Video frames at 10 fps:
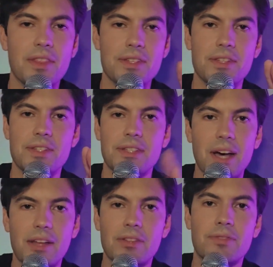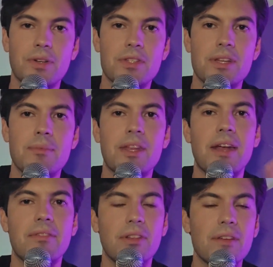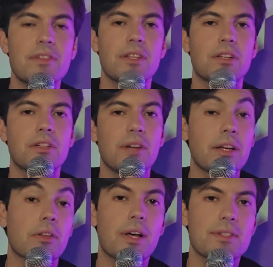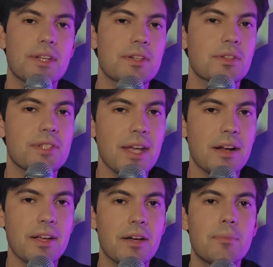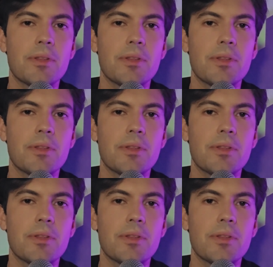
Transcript: this is not the first time that I've lived in the greater Los Angeles area,